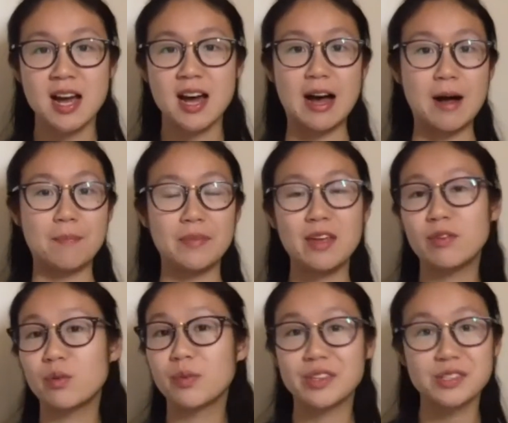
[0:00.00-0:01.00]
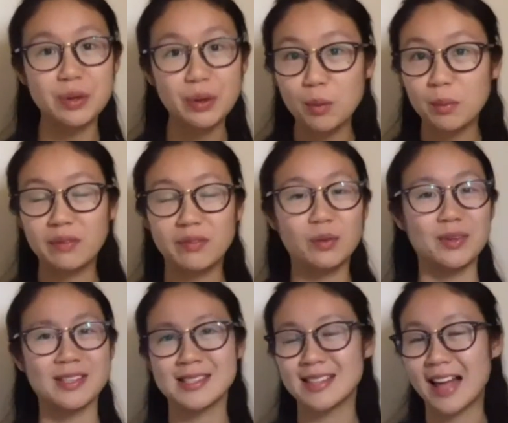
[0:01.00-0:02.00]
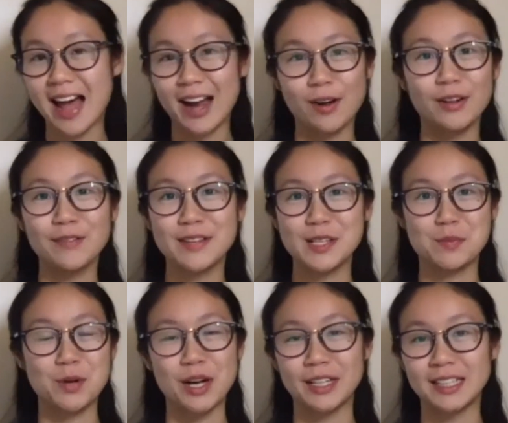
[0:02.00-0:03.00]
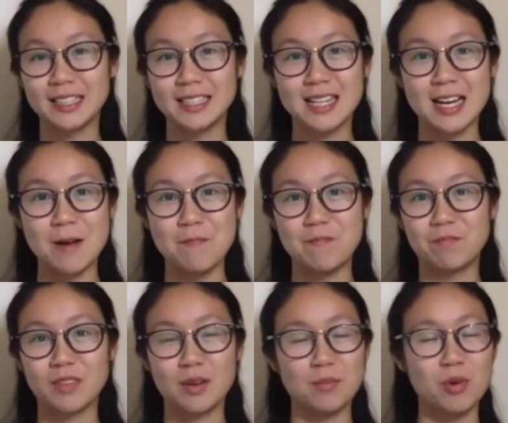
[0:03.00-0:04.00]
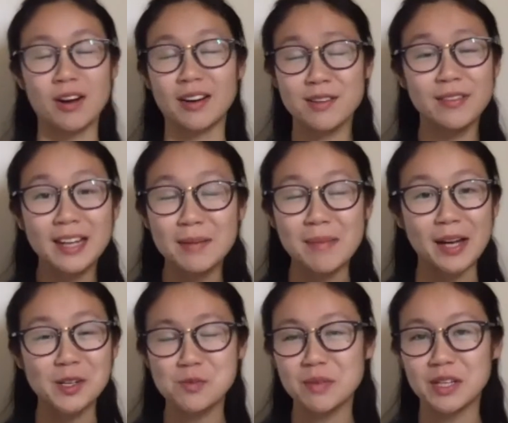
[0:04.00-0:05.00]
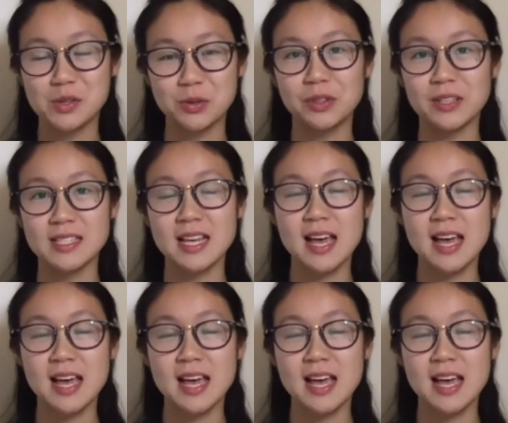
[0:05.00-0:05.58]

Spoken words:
Even with Zoom, even with Slack, all of these productivity management tools